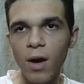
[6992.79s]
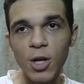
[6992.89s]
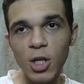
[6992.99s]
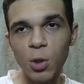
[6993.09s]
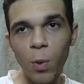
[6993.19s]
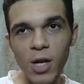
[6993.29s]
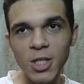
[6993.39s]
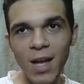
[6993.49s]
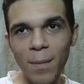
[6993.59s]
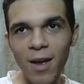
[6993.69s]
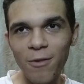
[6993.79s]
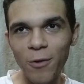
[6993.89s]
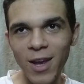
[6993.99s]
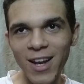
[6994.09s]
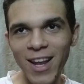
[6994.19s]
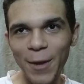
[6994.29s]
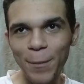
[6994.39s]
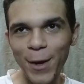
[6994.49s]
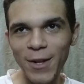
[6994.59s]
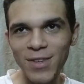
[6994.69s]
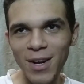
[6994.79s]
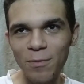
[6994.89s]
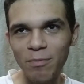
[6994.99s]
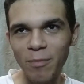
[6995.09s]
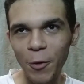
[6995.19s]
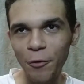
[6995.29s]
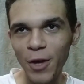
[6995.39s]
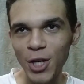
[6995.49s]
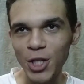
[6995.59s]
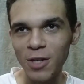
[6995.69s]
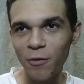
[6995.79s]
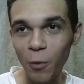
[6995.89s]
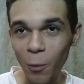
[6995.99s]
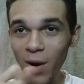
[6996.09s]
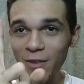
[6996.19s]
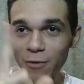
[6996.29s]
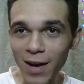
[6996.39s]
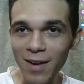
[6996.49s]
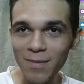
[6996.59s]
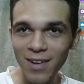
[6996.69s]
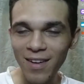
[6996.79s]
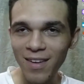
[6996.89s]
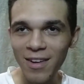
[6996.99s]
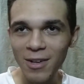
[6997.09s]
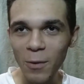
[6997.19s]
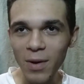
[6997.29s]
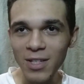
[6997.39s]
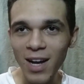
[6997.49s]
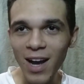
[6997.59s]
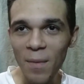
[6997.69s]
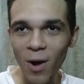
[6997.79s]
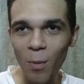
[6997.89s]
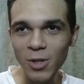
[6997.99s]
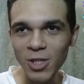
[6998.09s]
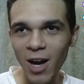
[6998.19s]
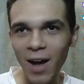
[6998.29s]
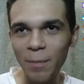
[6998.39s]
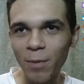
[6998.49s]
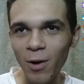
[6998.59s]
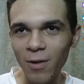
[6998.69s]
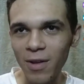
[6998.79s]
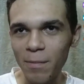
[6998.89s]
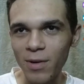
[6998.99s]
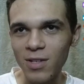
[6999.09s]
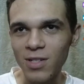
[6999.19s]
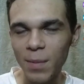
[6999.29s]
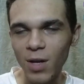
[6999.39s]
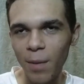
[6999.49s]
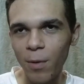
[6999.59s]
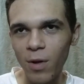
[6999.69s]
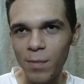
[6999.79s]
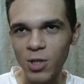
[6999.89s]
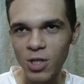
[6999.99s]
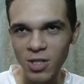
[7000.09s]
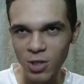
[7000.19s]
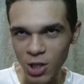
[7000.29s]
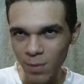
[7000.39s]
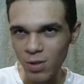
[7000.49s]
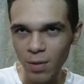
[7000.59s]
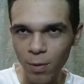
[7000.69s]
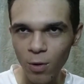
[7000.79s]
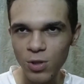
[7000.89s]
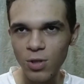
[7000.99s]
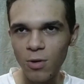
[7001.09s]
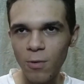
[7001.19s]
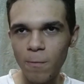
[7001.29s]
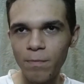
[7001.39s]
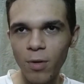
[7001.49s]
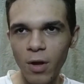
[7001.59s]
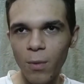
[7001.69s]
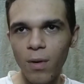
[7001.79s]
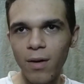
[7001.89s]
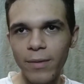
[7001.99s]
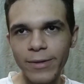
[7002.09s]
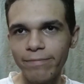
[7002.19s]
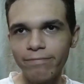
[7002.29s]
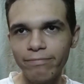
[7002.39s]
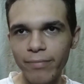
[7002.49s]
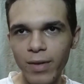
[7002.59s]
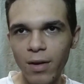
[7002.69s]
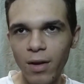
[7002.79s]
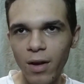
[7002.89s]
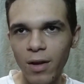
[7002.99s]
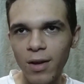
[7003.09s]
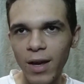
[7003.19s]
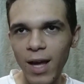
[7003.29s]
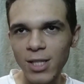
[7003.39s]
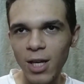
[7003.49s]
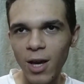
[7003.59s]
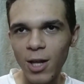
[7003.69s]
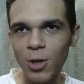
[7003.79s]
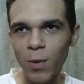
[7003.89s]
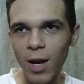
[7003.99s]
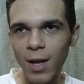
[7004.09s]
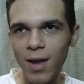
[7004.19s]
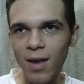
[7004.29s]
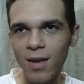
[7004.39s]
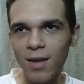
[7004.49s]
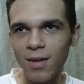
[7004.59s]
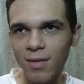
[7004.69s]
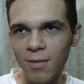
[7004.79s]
I just wish that my freaking A button didn't malfunction for one frame. The one time I almost got pole inputs. I mean, not pole inputs, just jump to the pole to do plate one. But I guess I gotta do it again.